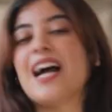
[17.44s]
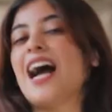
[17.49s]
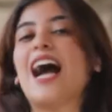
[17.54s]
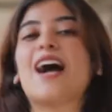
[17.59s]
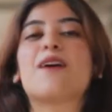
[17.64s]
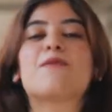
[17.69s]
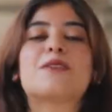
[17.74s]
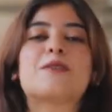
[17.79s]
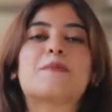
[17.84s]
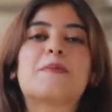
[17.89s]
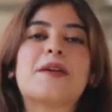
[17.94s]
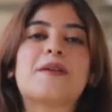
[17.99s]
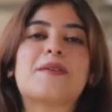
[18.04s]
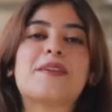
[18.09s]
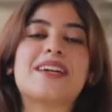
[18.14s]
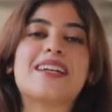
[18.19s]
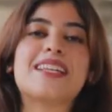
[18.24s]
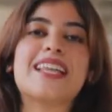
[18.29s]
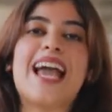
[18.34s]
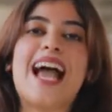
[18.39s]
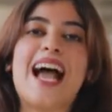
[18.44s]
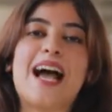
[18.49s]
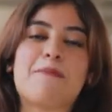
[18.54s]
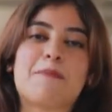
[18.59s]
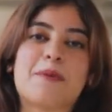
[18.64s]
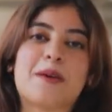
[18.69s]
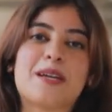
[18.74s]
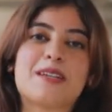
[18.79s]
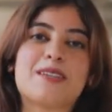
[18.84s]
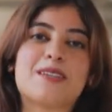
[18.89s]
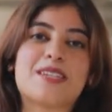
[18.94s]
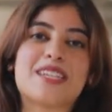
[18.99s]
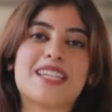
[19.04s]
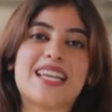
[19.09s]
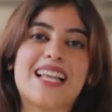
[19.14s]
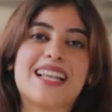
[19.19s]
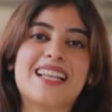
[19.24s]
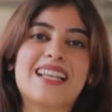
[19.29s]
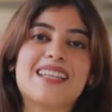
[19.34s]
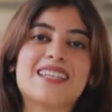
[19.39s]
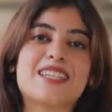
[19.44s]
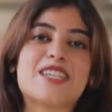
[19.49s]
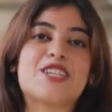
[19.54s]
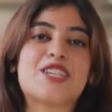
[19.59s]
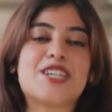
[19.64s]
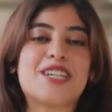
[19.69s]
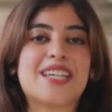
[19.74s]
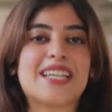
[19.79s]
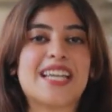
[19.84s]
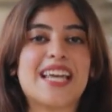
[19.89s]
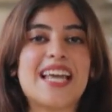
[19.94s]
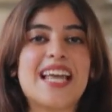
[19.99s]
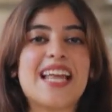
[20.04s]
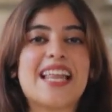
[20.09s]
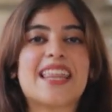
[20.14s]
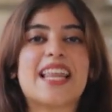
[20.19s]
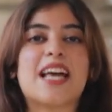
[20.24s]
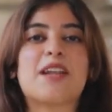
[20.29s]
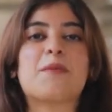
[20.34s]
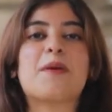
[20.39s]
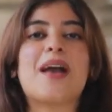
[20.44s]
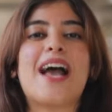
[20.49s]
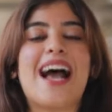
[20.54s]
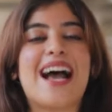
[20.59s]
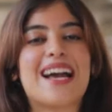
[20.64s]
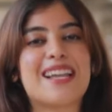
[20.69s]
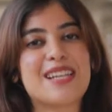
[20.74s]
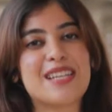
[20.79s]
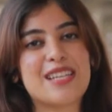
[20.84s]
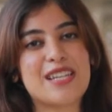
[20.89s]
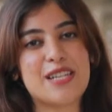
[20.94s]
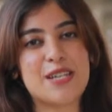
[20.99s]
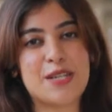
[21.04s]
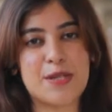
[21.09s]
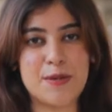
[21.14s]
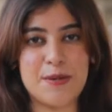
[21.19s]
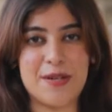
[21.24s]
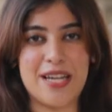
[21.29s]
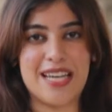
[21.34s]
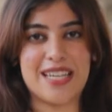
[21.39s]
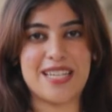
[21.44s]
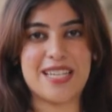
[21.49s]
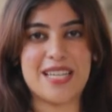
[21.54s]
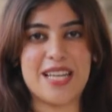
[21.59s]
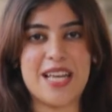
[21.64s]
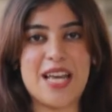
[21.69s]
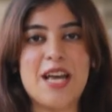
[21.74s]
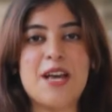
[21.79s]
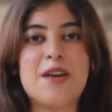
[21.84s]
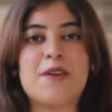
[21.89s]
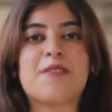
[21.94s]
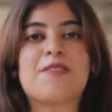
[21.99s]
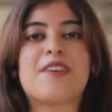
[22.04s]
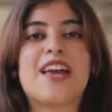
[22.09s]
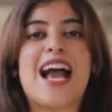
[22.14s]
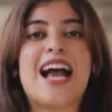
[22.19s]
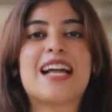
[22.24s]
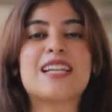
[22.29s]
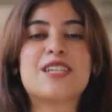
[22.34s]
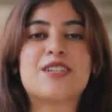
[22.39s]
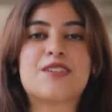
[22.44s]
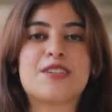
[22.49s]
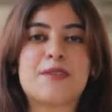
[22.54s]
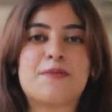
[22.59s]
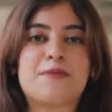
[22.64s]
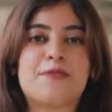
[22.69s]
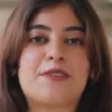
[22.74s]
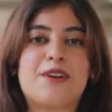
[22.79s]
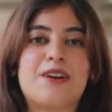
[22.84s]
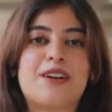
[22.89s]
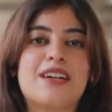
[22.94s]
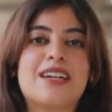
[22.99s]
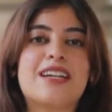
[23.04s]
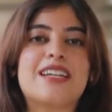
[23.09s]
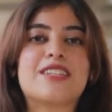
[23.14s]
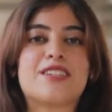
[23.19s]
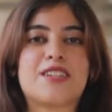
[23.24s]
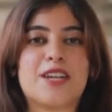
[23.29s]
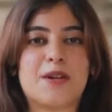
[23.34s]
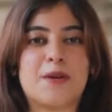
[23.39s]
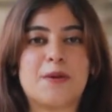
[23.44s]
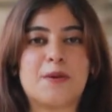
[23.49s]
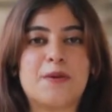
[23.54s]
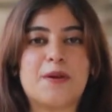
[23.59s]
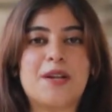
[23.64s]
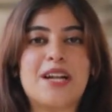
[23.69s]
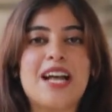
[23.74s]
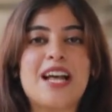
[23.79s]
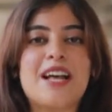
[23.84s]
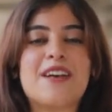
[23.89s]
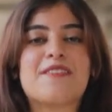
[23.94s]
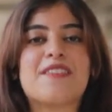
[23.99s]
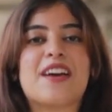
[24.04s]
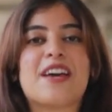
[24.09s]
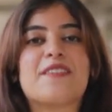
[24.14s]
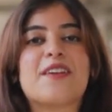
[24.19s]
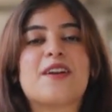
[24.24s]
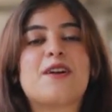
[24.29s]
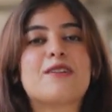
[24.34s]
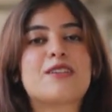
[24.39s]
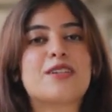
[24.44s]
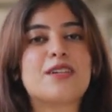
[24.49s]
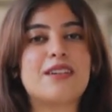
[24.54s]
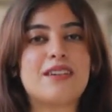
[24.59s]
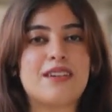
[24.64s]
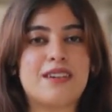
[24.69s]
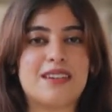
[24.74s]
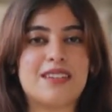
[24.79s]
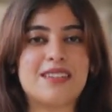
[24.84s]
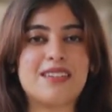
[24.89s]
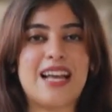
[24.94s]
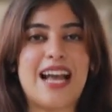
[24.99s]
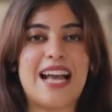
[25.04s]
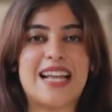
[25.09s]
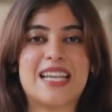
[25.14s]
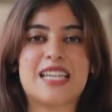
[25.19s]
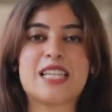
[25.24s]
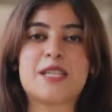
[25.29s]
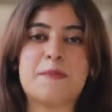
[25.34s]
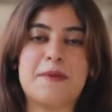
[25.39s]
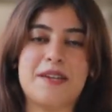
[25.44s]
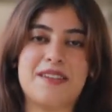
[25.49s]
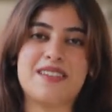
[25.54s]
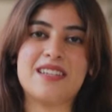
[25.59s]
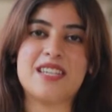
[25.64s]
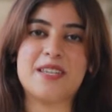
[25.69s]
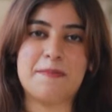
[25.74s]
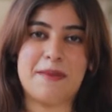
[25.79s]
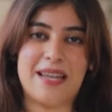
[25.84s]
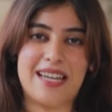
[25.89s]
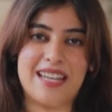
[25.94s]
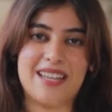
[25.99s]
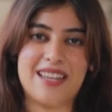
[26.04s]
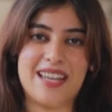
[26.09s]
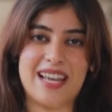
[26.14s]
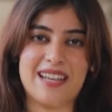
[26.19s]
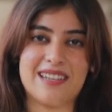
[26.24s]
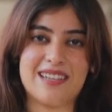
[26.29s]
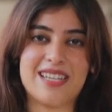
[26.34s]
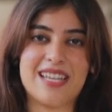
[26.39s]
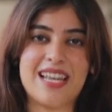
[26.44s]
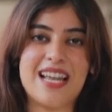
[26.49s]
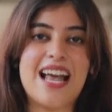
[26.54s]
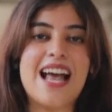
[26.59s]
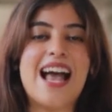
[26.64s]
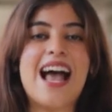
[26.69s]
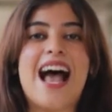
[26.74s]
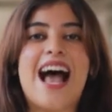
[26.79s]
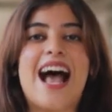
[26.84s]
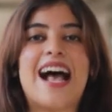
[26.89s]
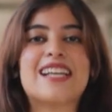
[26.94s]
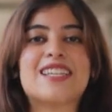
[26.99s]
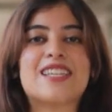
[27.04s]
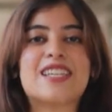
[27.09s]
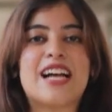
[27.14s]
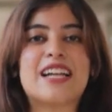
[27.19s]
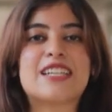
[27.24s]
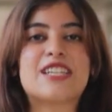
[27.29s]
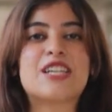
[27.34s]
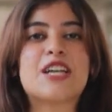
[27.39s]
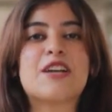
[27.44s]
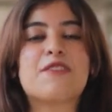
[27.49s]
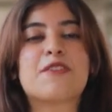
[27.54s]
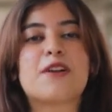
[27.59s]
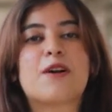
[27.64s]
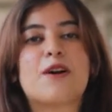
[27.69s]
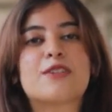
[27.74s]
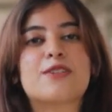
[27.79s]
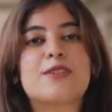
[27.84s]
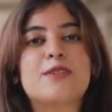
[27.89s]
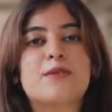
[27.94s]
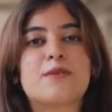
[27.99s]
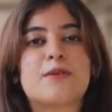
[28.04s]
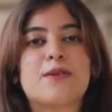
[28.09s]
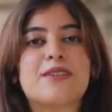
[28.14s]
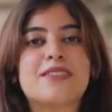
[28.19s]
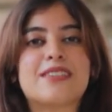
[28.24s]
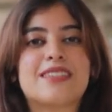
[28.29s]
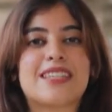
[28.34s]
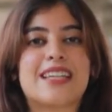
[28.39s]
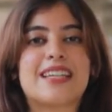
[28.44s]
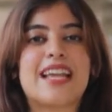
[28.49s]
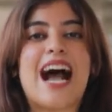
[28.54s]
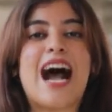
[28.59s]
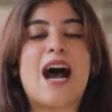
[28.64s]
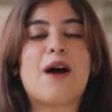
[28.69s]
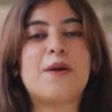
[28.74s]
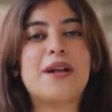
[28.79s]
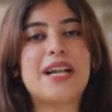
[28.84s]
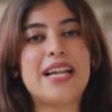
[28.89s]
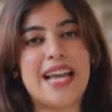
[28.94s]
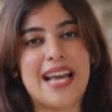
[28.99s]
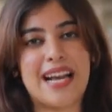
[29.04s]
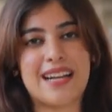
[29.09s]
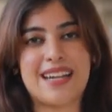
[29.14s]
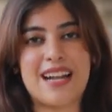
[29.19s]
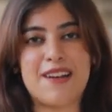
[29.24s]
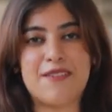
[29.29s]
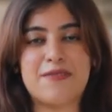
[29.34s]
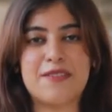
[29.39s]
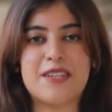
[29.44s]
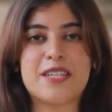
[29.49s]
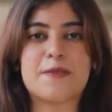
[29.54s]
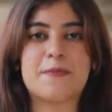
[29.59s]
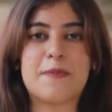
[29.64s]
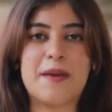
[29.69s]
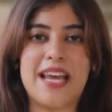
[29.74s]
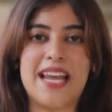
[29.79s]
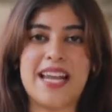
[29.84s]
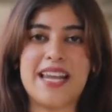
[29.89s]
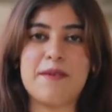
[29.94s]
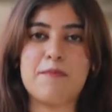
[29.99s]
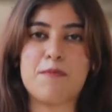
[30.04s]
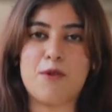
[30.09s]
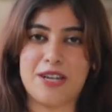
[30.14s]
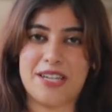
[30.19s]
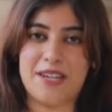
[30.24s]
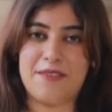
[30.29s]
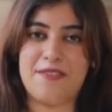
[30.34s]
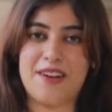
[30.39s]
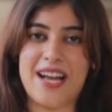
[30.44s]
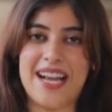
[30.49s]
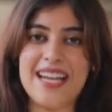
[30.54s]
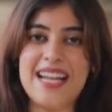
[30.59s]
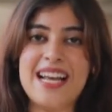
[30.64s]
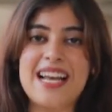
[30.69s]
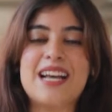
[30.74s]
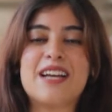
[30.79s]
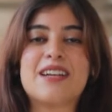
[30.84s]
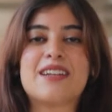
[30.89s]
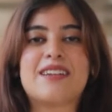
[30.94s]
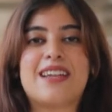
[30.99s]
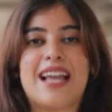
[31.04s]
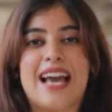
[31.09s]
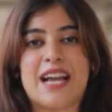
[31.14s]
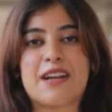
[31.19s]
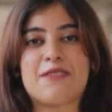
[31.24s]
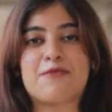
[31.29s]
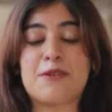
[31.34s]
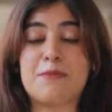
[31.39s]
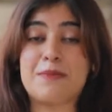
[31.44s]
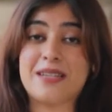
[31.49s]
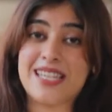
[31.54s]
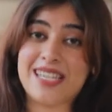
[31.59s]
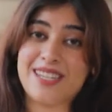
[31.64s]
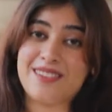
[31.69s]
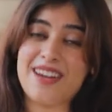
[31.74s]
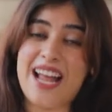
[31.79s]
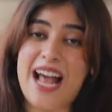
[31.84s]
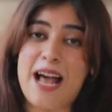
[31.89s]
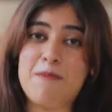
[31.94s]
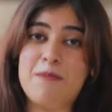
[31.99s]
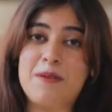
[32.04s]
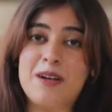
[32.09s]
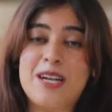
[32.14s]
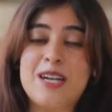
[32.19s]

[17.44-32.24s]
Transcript: I would be really happy to tell the journey that we had in these two days. We had a trip for Jakkur where we got to learn and experience many things. As such, we got to know that how an aircraft is being modified like from a scrap